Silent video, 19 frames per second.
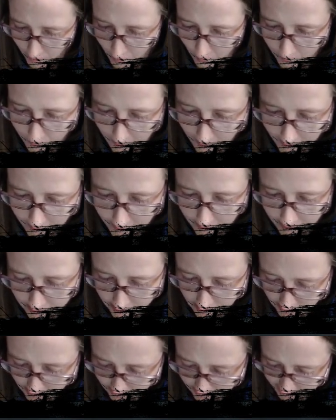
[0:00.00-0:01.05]
Oop, mine just
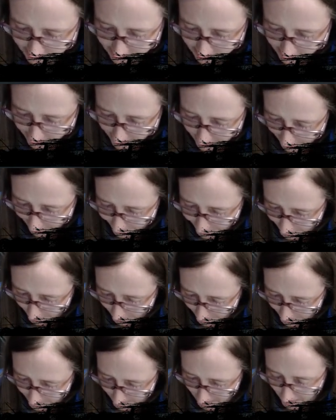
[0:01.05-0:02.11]
slid off there
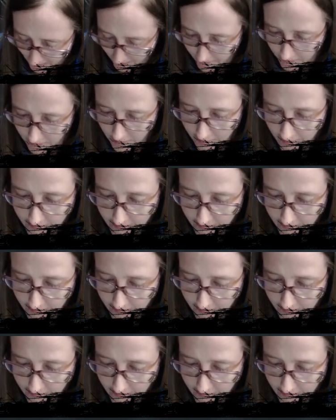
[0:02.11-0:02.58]
at the end.